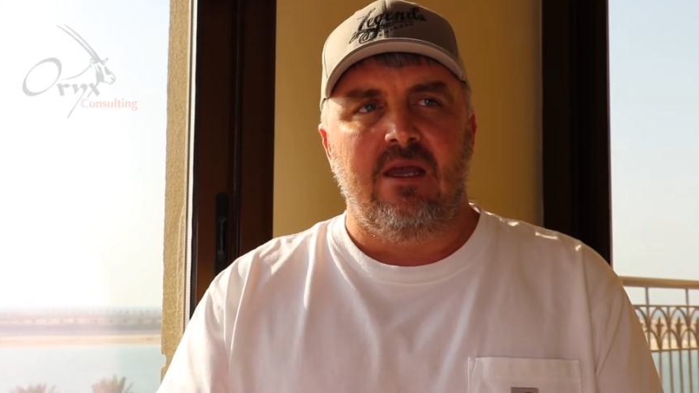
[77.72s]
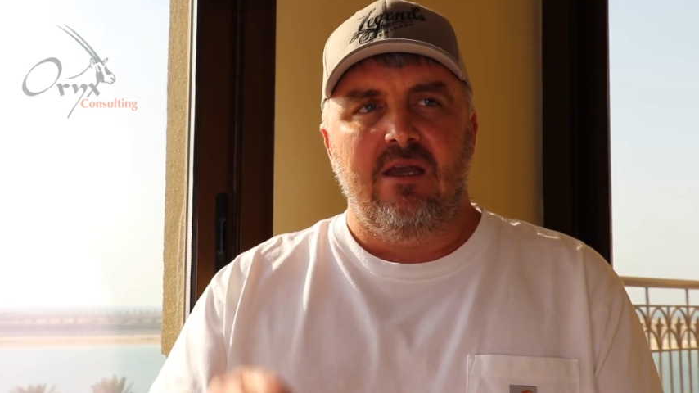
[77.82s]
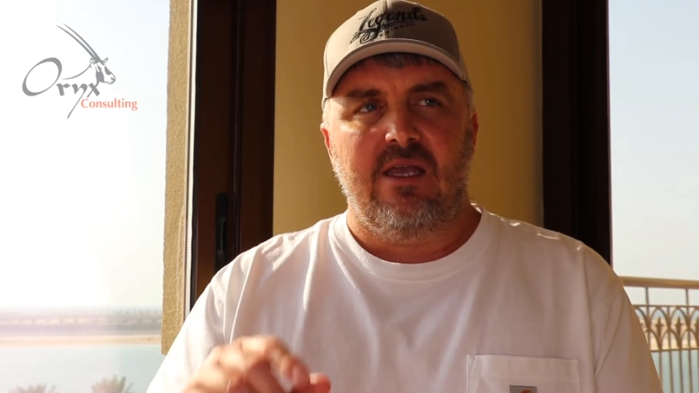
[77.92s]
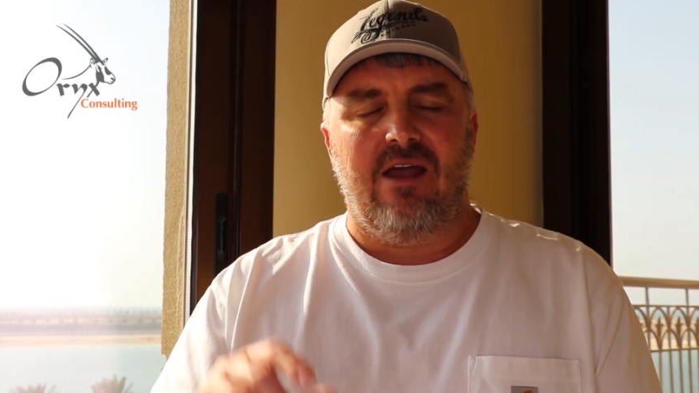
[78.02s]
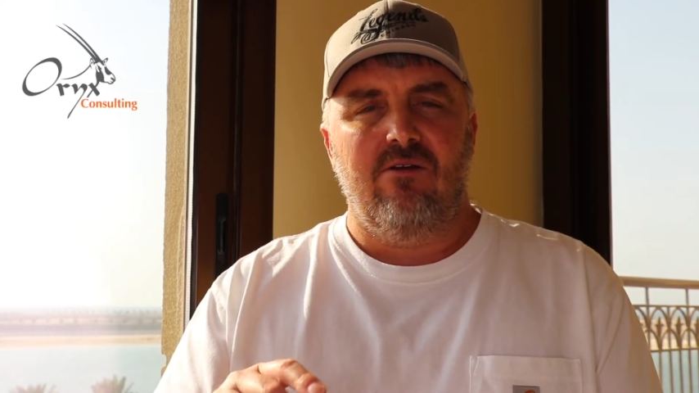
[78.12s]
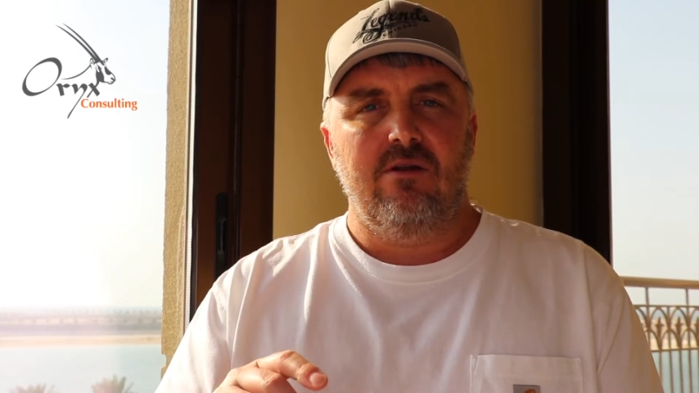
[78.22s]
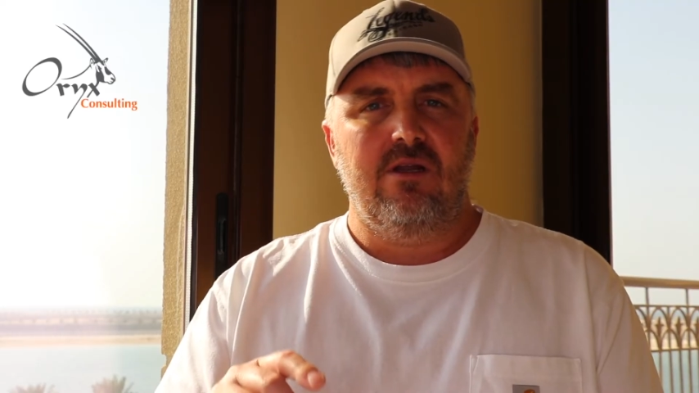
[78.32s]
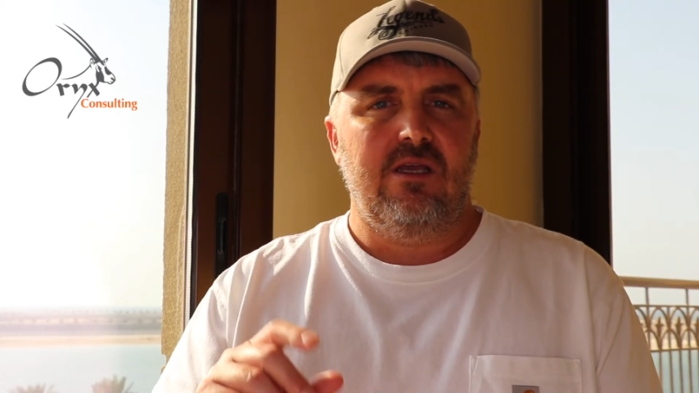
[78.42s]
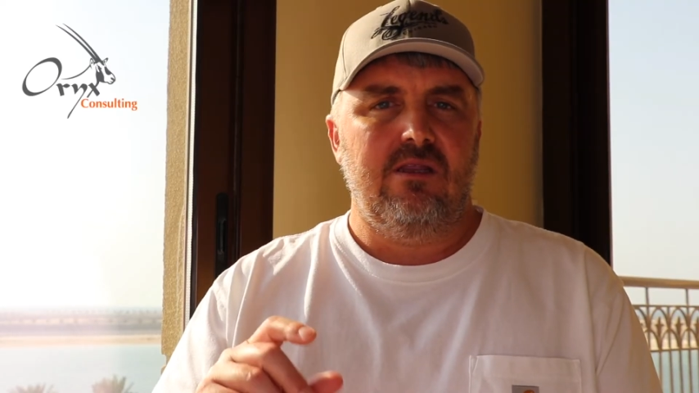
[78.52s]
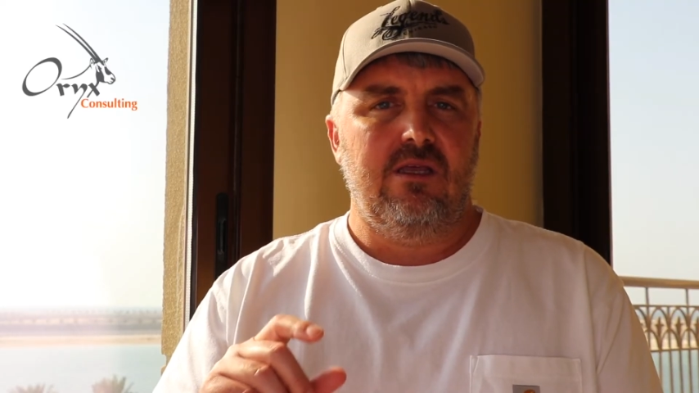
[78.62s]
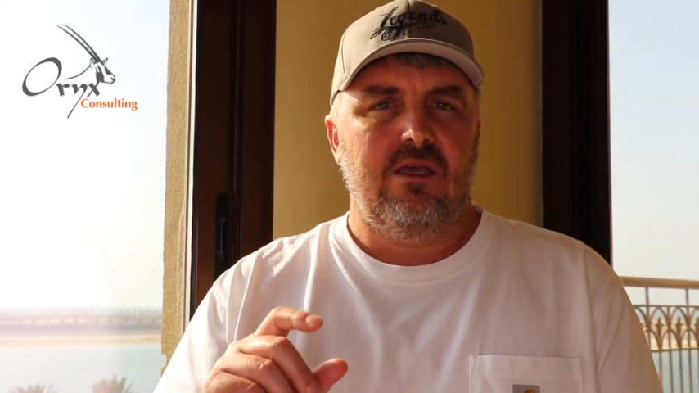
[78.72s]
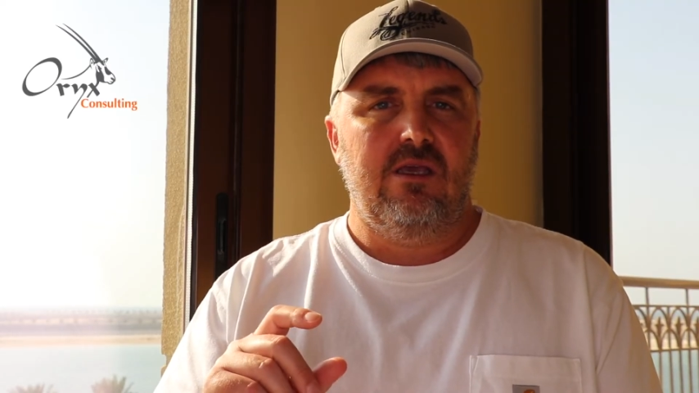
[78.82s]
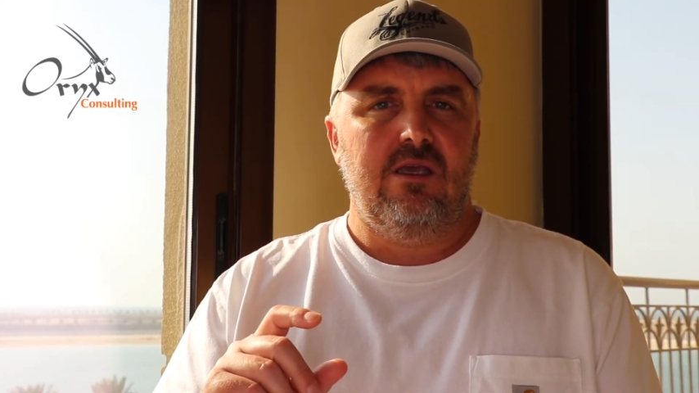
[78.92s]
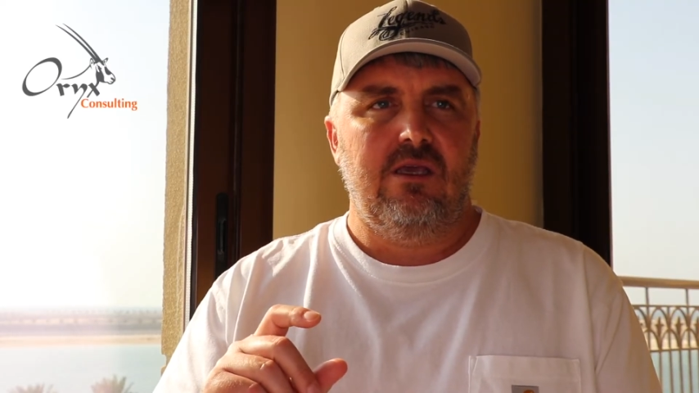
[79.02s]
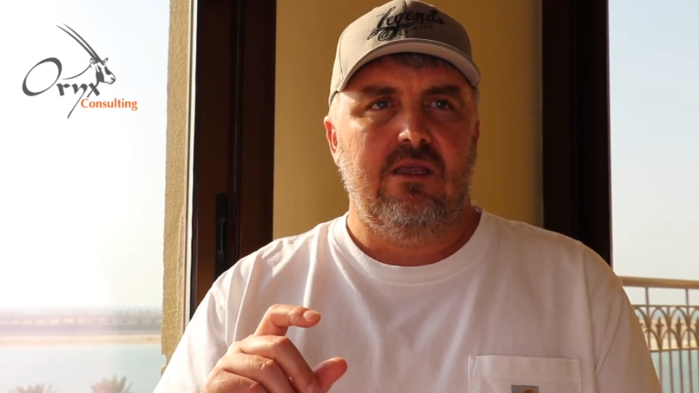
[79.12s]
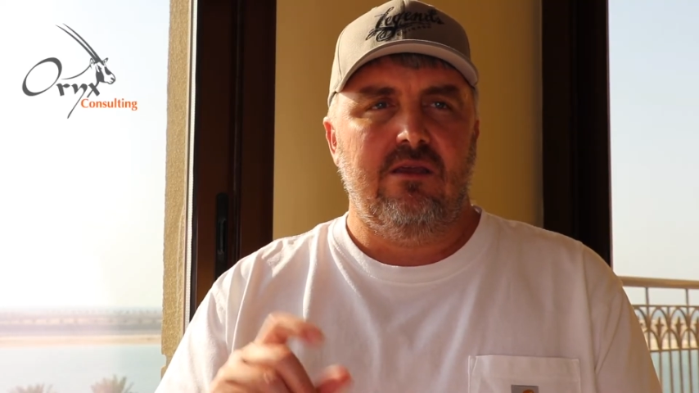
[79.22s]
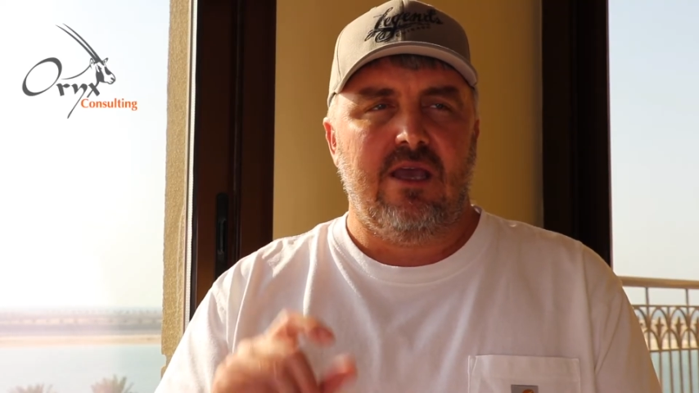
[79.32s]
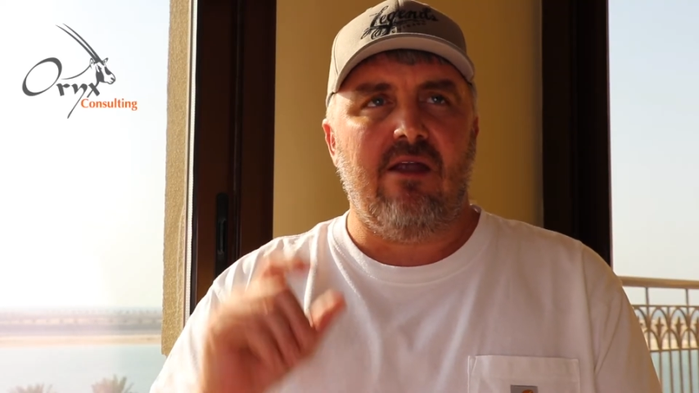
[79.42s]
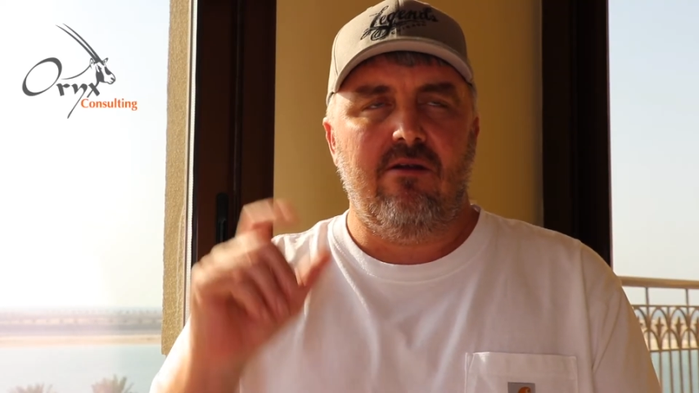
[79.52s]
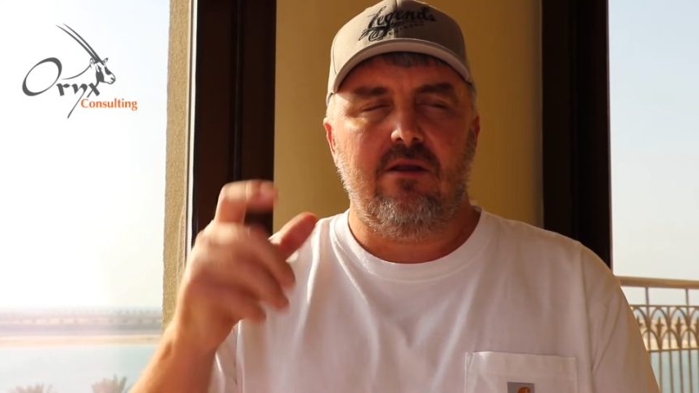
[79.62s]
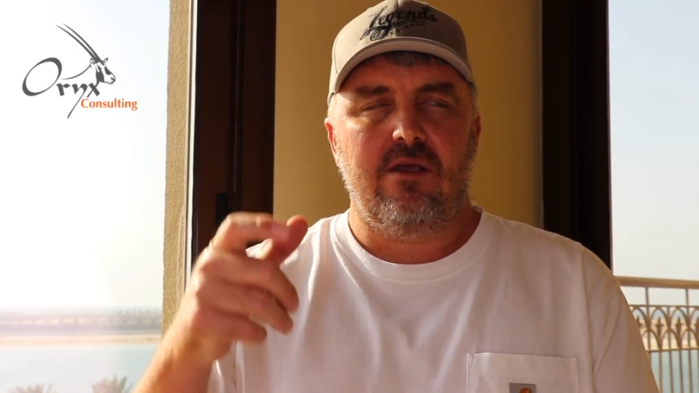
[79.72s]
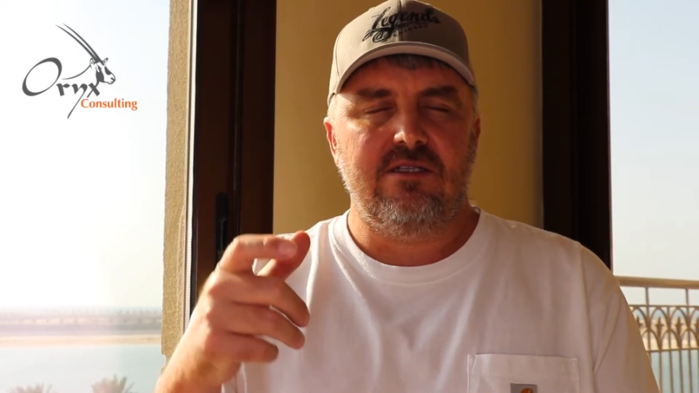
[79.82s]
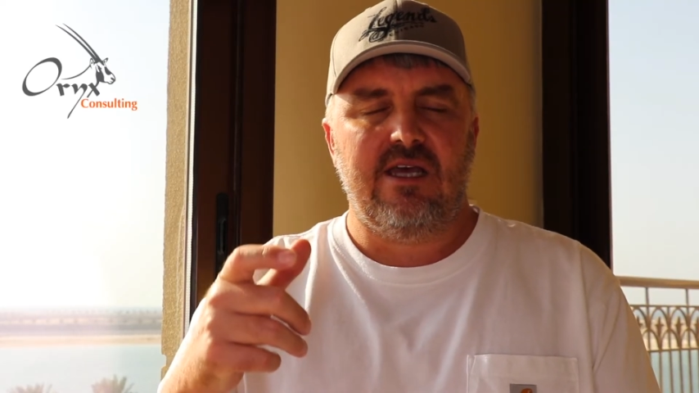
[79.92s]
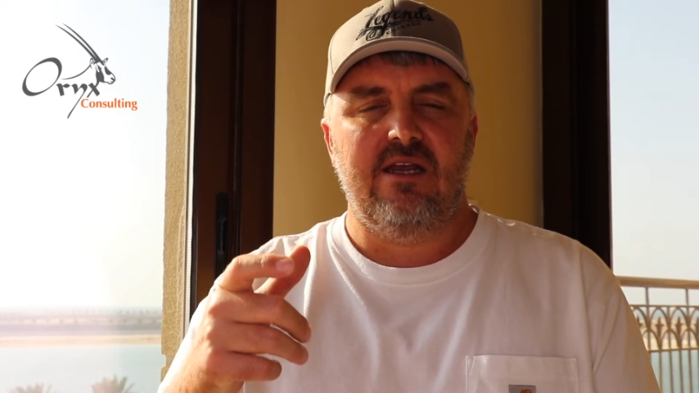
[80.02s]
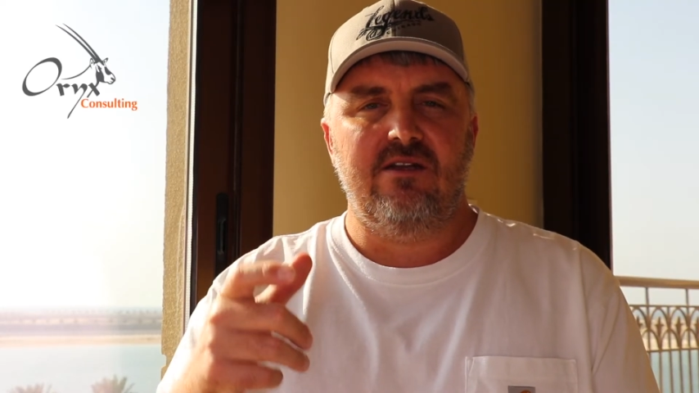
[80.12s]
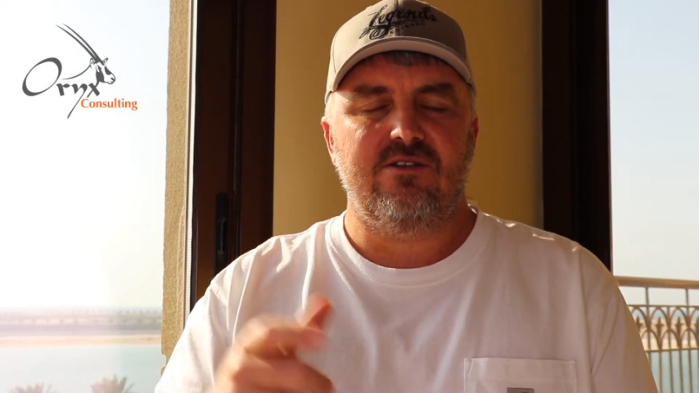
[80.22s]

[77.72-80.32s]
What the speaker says: Currently, the current container